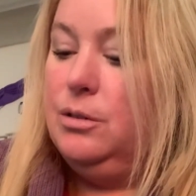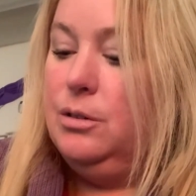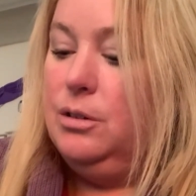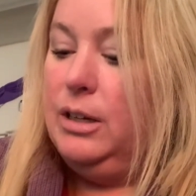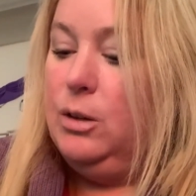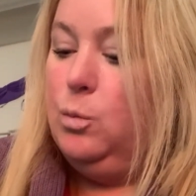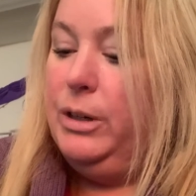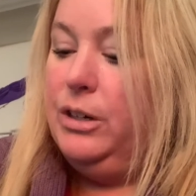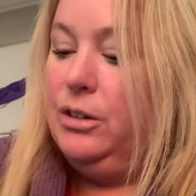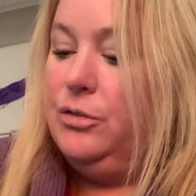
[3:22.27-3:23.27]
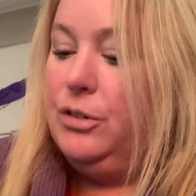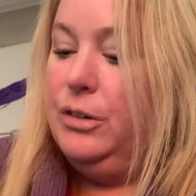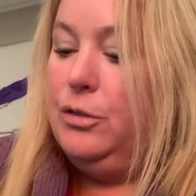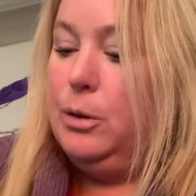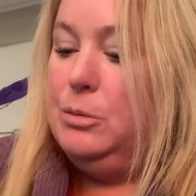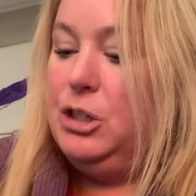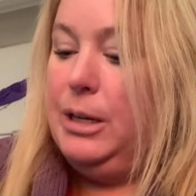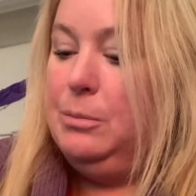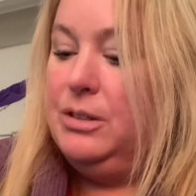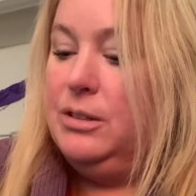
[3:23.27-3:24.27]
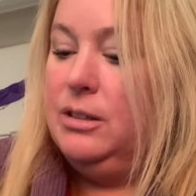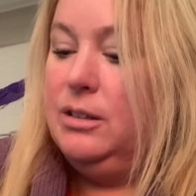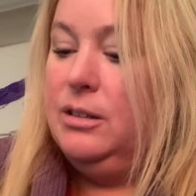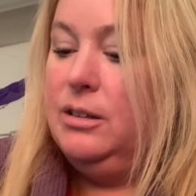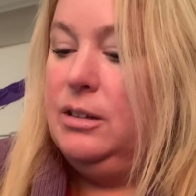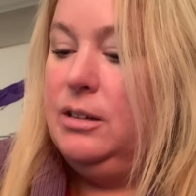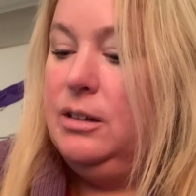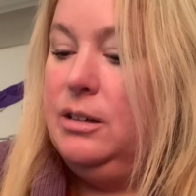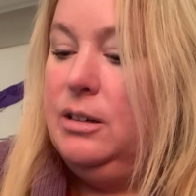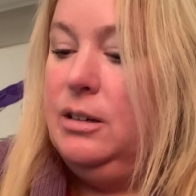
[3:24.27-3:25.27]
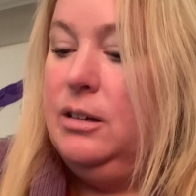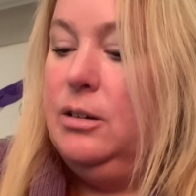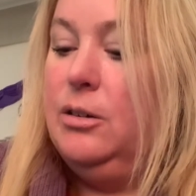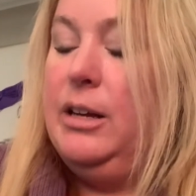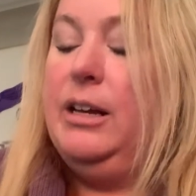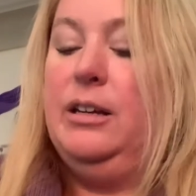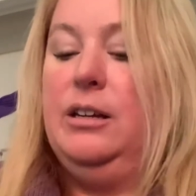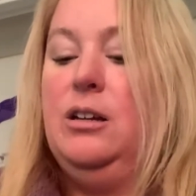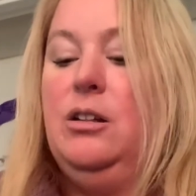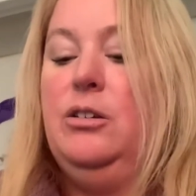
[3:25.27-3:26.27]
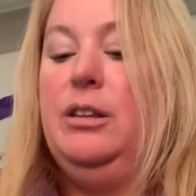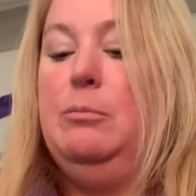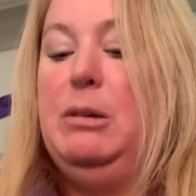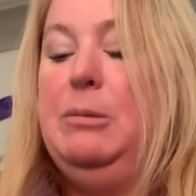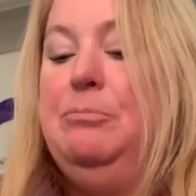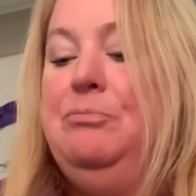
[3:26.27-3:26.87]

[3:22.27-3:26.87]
like weird freeform shapes, okay, and color them in.